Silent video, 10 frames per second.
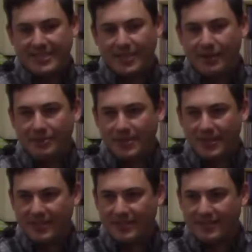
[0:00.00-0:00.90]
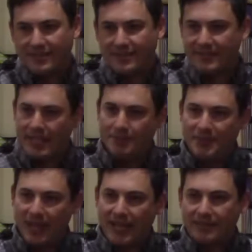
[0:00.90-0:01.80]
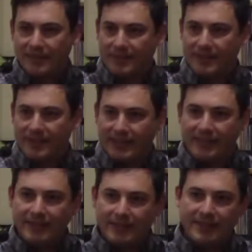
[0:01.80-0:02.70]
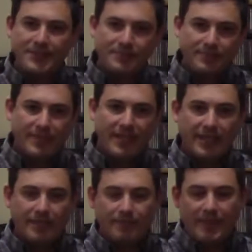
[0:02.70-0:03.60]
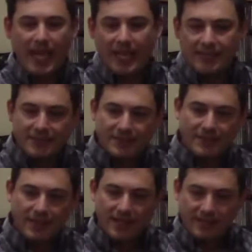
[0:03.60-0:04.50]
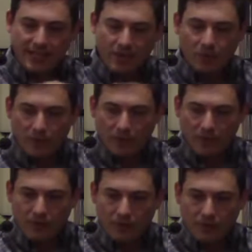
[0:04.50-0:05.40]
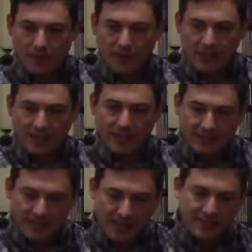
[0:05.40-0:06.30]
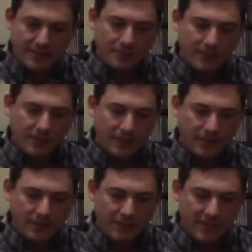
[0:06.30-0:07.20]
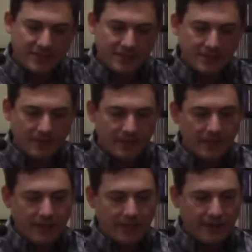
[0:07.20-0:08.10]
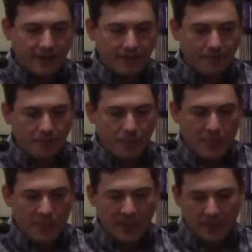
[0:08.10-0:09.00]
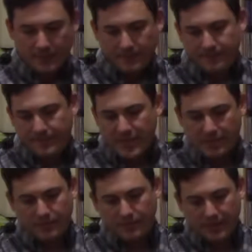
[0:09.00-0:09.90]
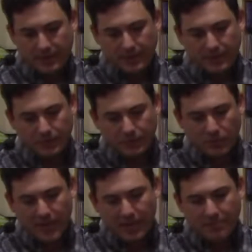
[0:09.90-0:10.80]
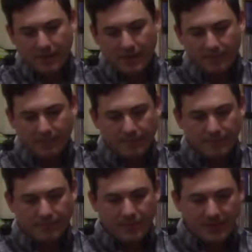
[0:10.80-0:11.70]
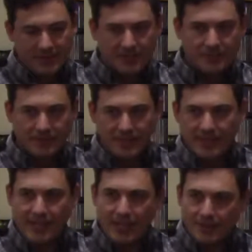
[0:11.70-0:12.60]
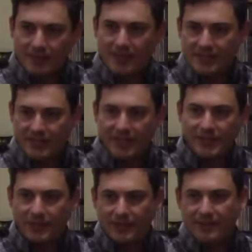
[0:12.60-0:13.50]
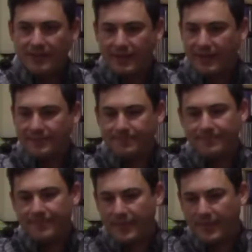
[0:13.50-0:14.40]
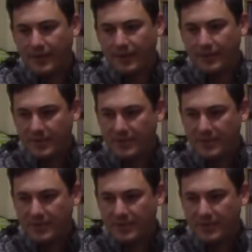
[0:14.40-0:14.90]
how I'm trying to keep track of everything. As I get more involved with LDSS, and we look at ways to kind of, ramp up projects within that organization, there